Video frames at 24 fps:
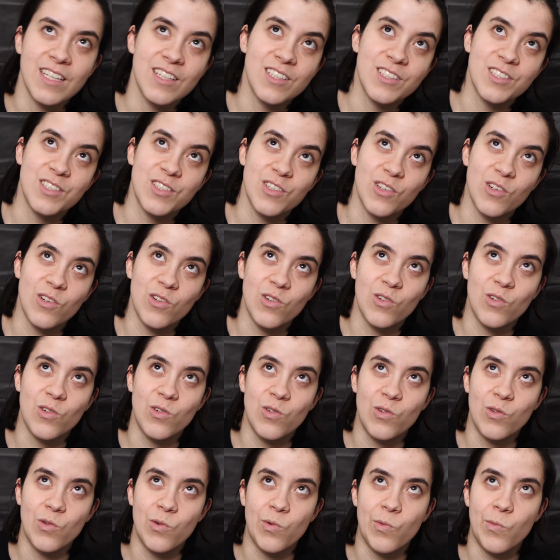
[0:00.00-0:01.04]

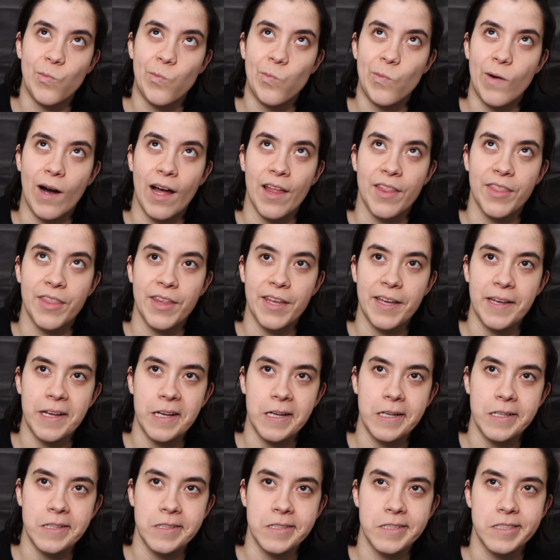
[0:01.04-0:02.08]
so I
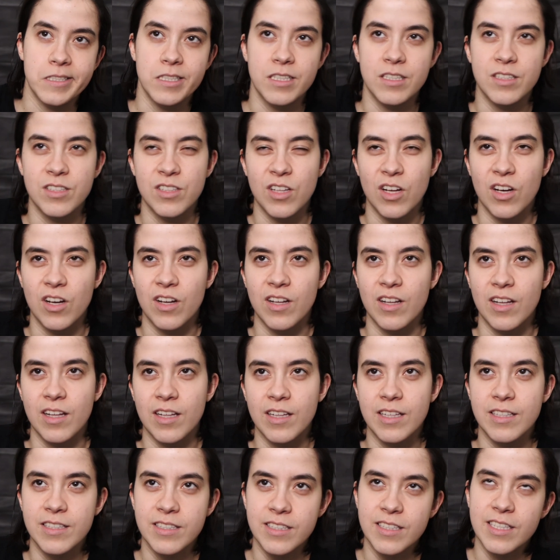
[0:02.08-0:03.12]
think this is
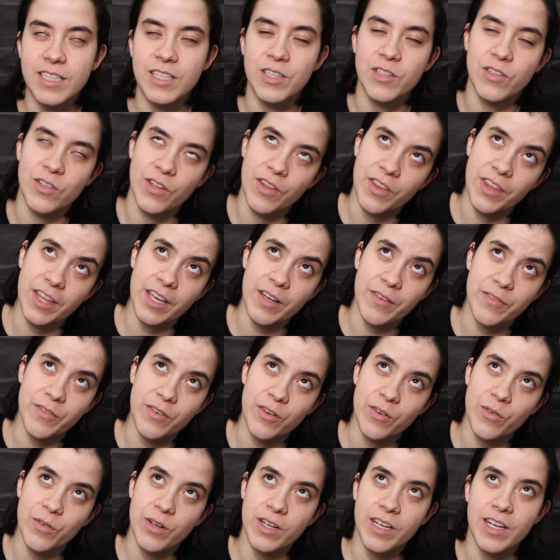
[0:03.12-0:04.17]
a good thing
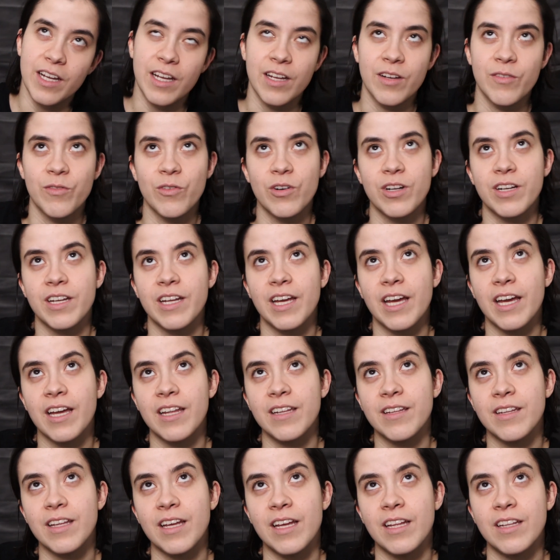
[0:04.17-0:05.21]
for one
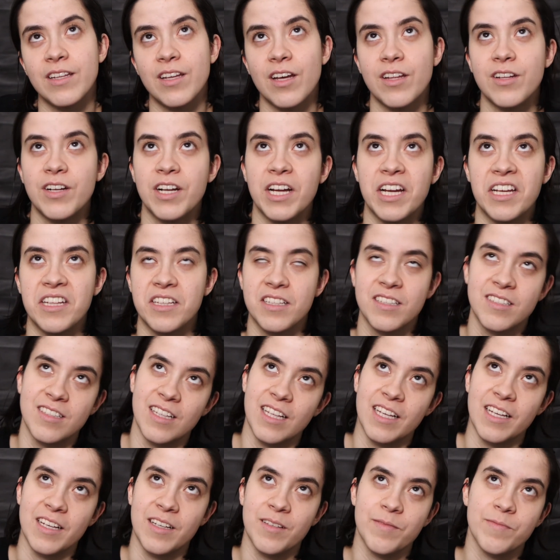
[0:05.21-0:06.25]
hand, and the other hand is
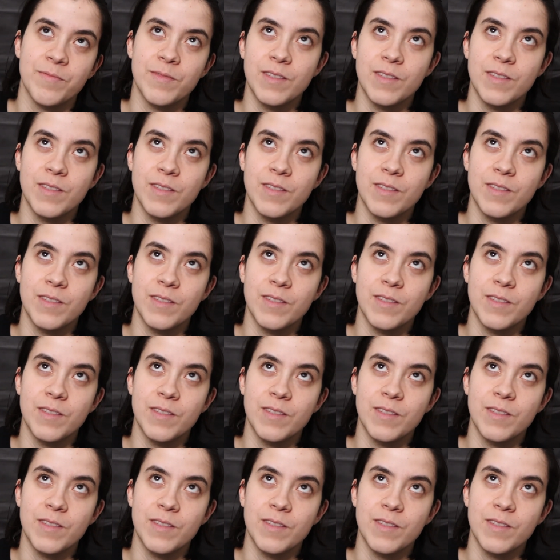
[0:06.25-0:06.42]
like